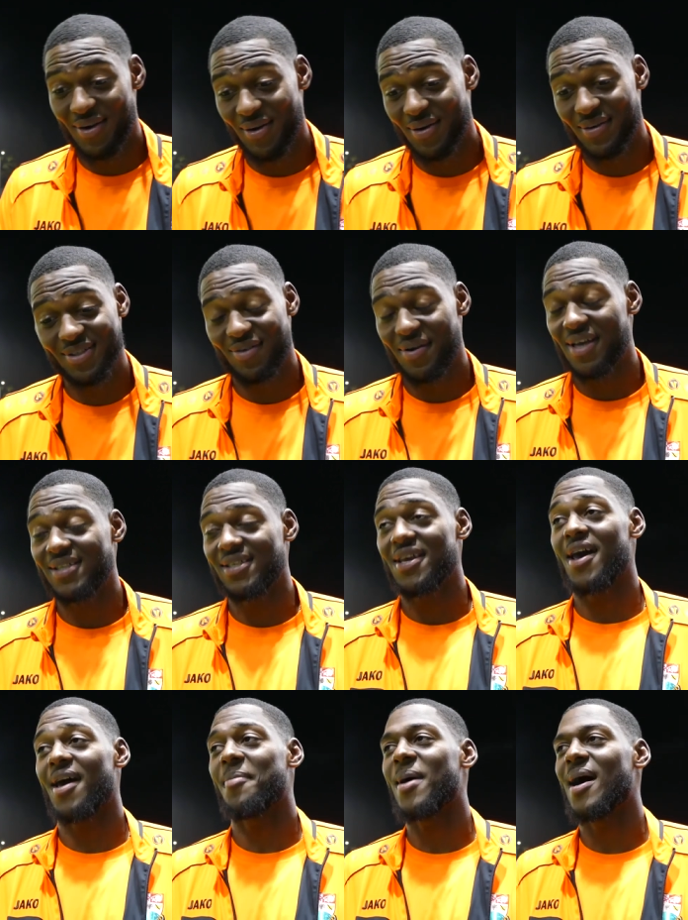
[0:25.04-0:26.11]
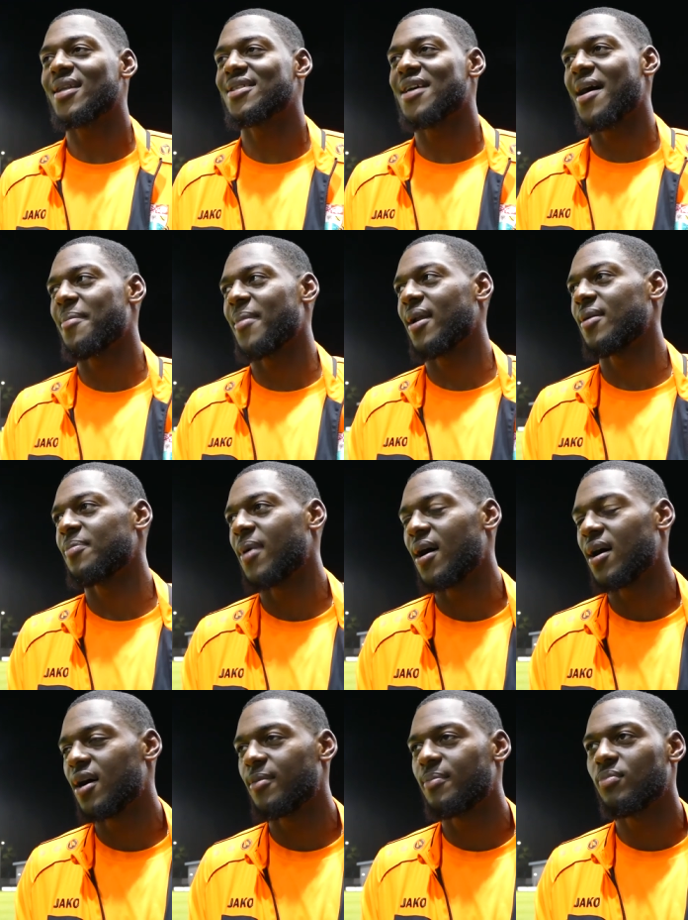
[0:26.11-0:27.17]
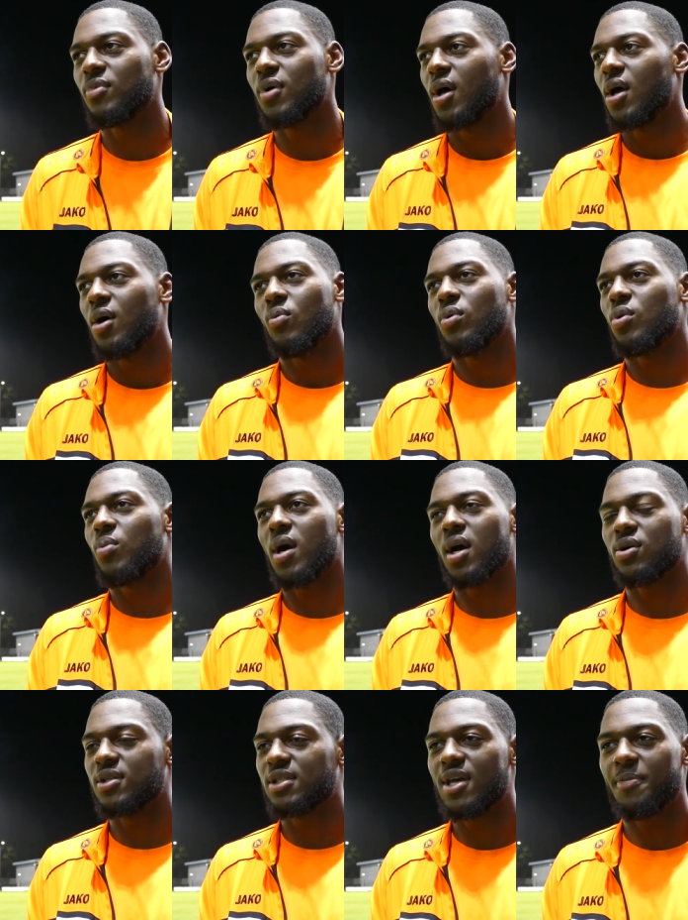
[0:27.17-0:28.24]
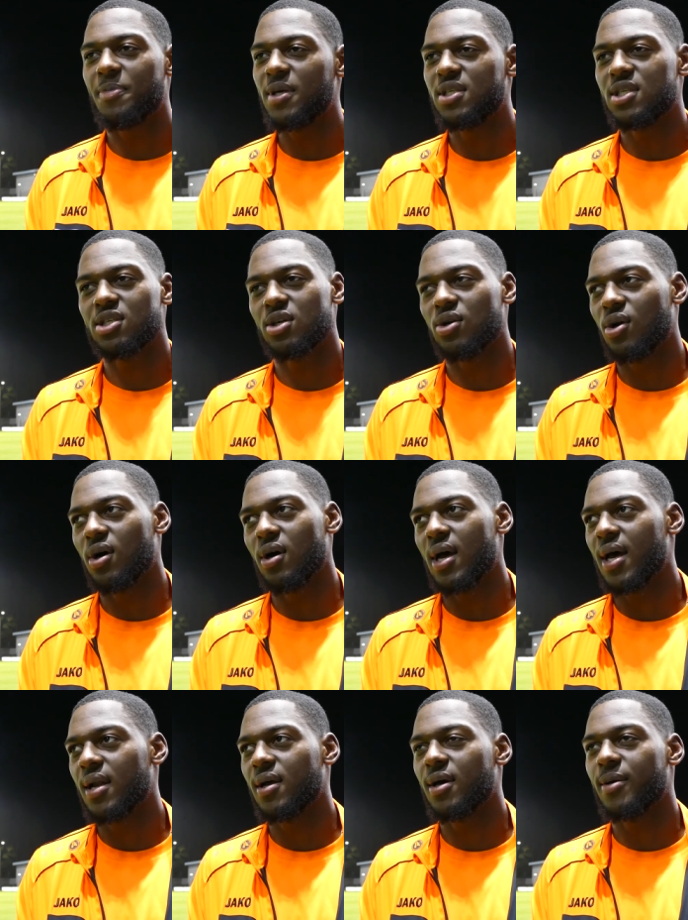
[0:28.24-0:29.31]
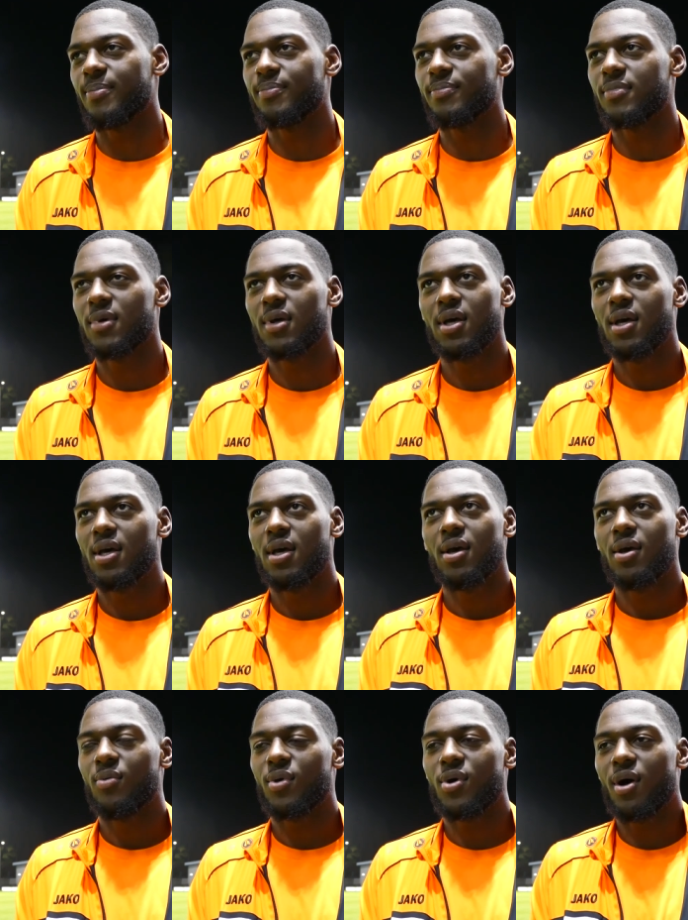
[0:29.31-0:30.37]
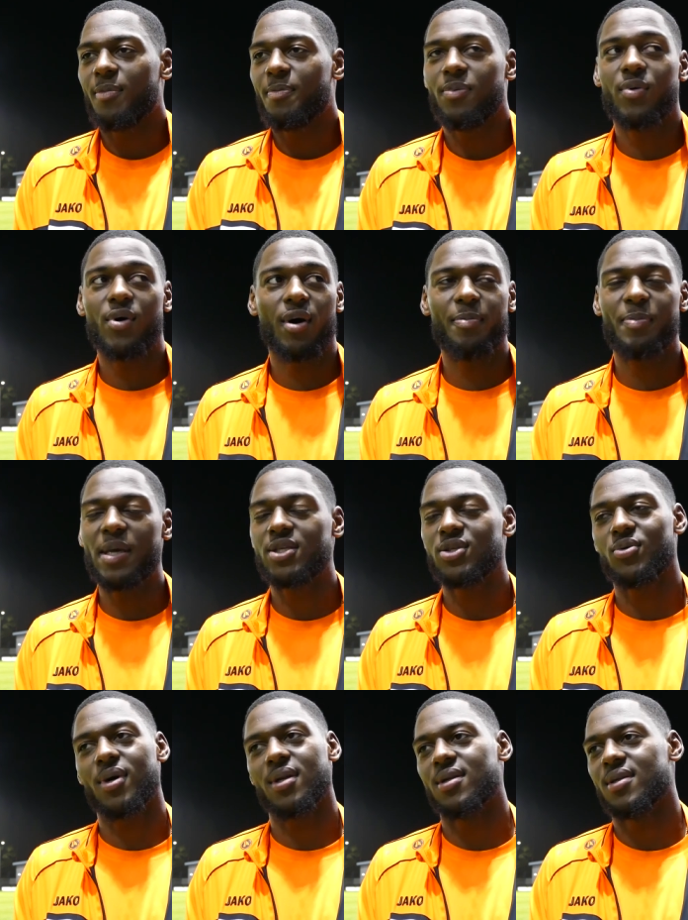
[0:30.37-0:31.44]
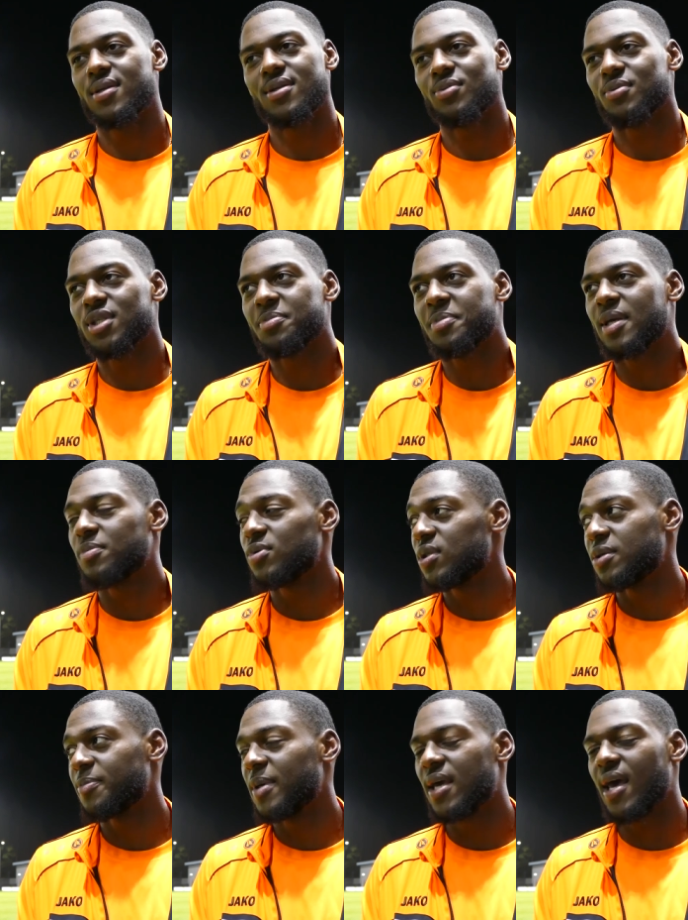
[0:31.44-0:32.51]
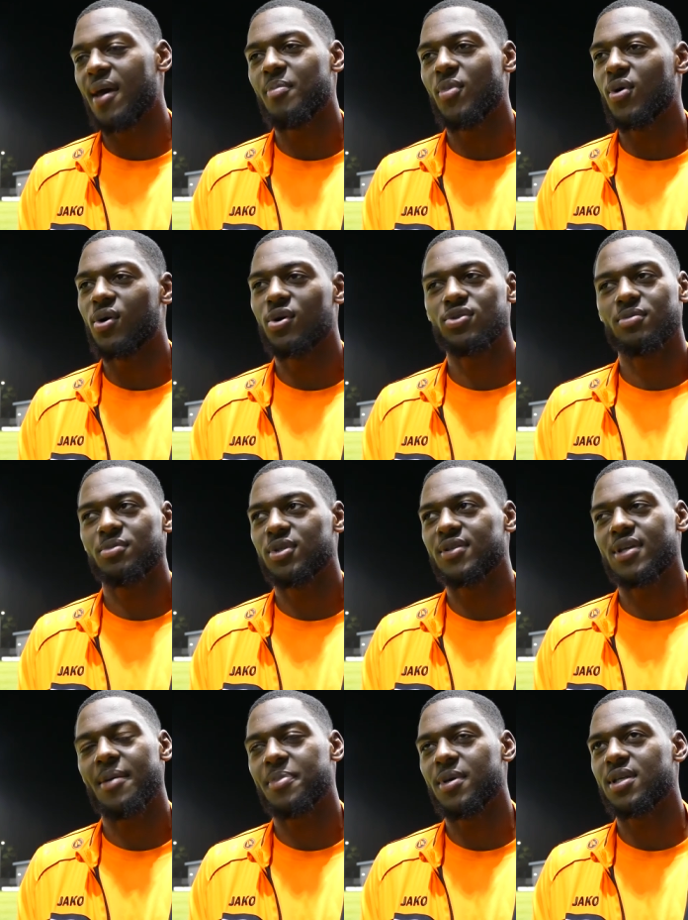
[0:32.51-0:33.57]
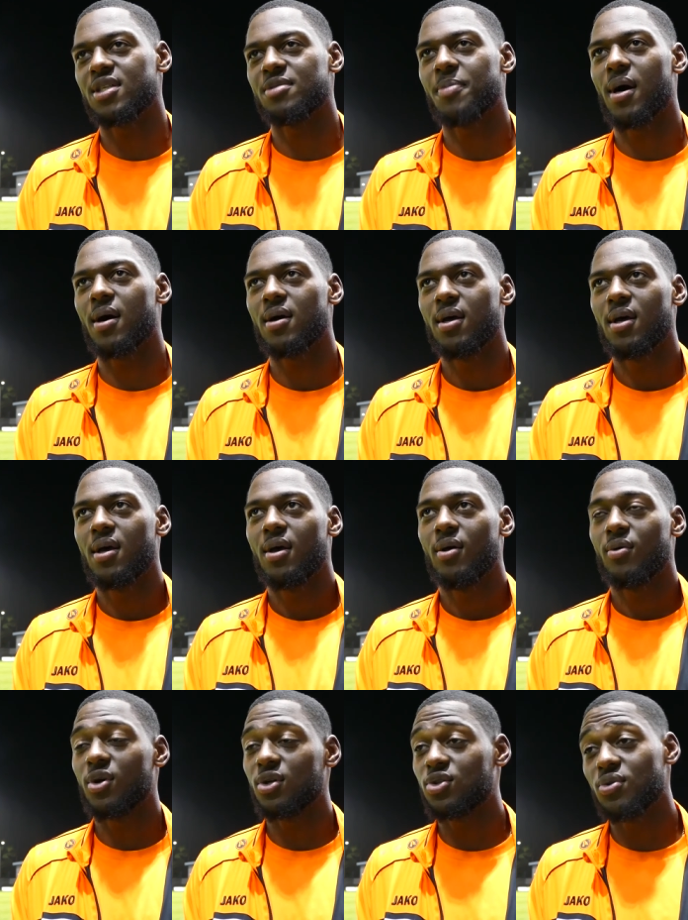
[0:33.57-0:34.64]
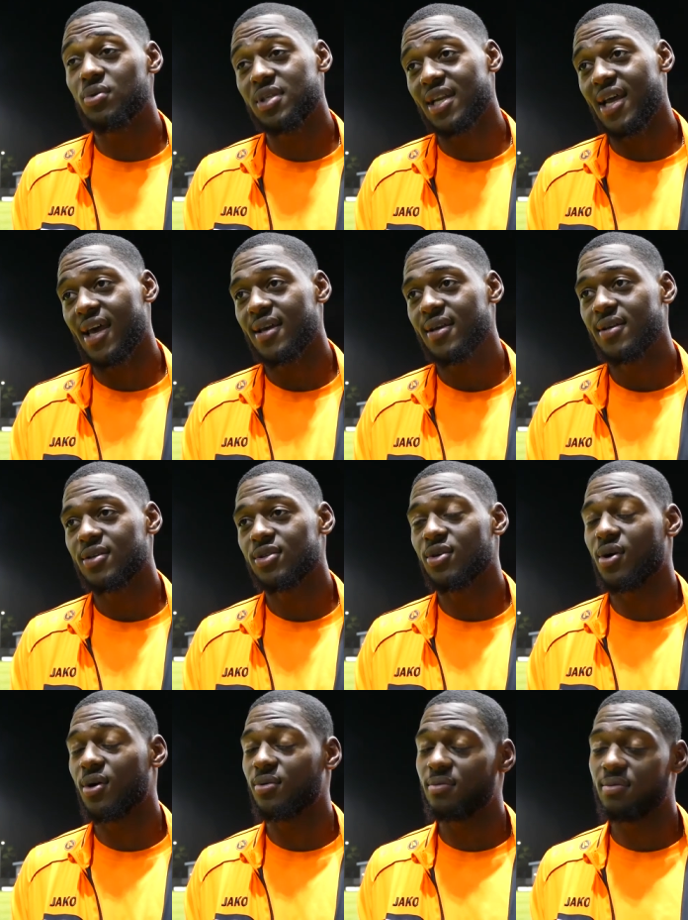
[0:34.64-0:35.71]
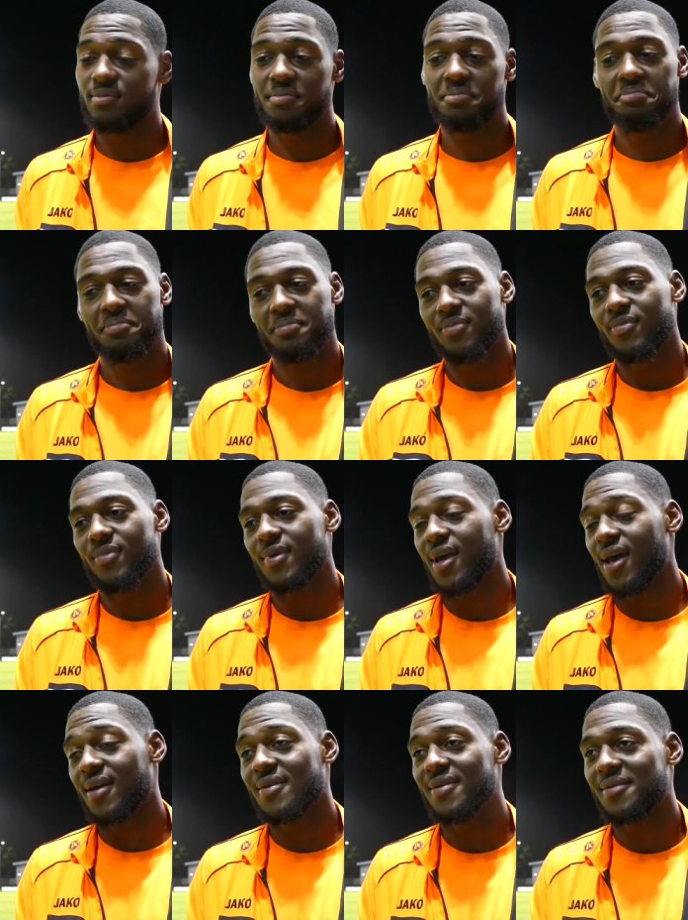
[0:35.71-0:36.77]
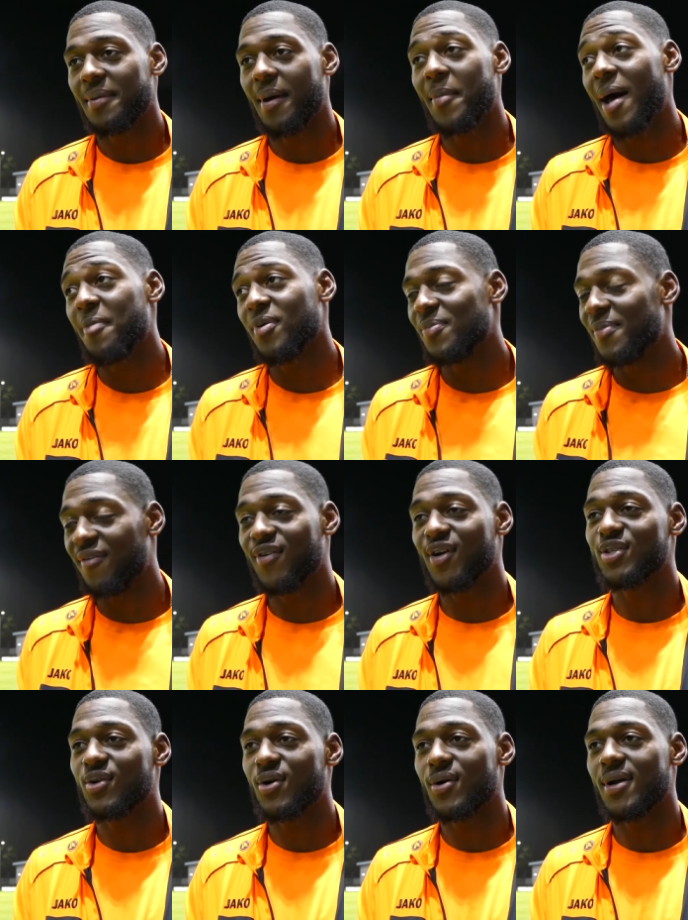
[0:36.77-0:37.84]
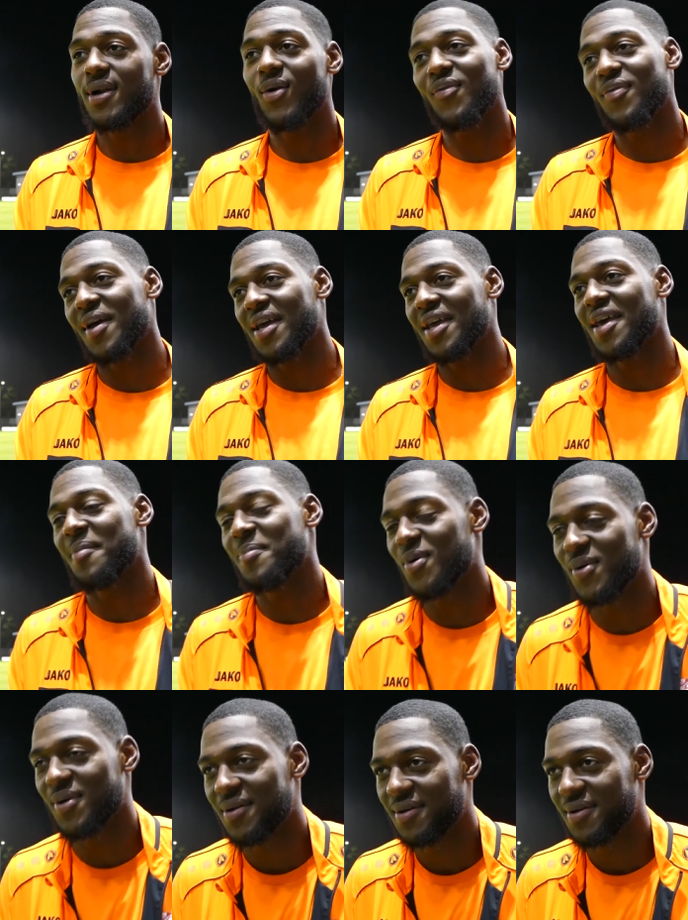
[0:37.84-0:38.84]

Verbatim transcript: know, it's crazy. Yeah, about time, man. But um, we work on set pieces a lot, and um, we got a, we got a big squad, so we should be we should be getting more goals from set pieces. But got two today, so yeah, I'm happy with my first goal, and hopefully I can get more.